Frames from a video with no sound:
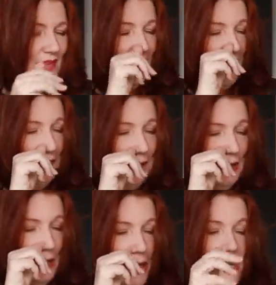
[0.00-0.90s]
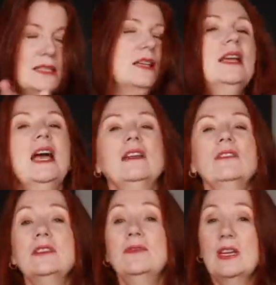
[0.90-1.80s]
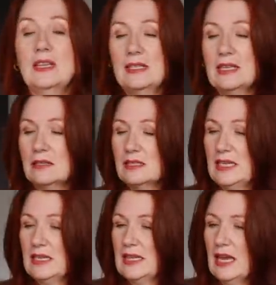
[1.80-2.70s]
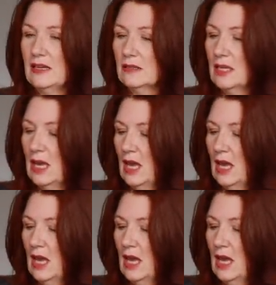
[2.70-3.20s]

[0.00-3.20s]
Um, so yeah, lots of nice little details.